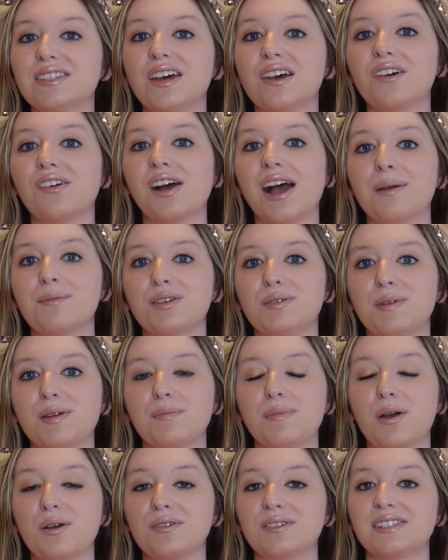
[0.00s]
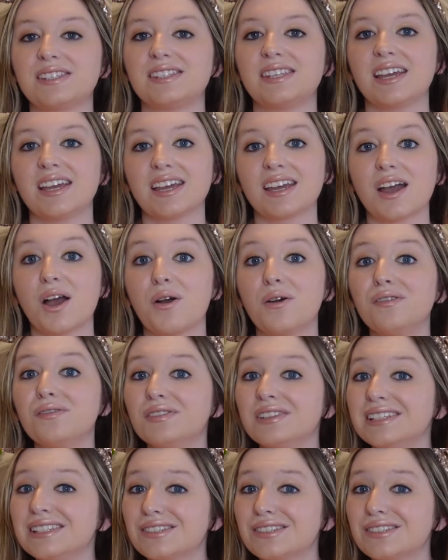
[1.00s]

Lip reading: I'm going to be posting, hopefully